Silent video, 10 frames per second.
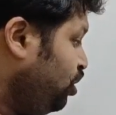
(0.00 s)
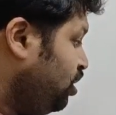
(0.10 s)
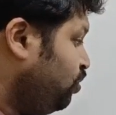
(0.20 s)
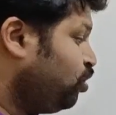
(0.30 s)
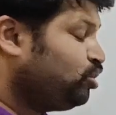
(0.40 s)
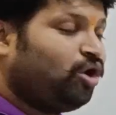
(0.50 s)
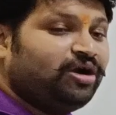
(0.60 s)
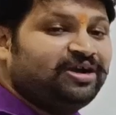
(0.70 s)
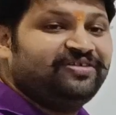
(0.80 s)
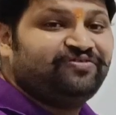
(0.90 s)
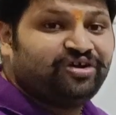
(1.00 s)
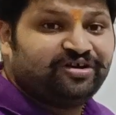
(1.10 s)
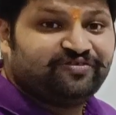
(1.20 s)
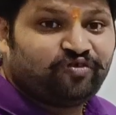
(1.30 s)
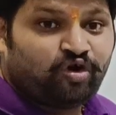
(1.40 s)
what all different
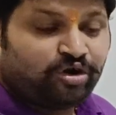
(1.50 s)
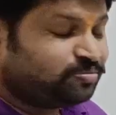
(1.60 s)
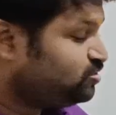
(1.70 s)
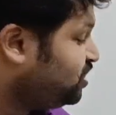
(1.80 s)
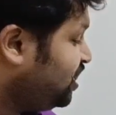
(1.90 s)
forms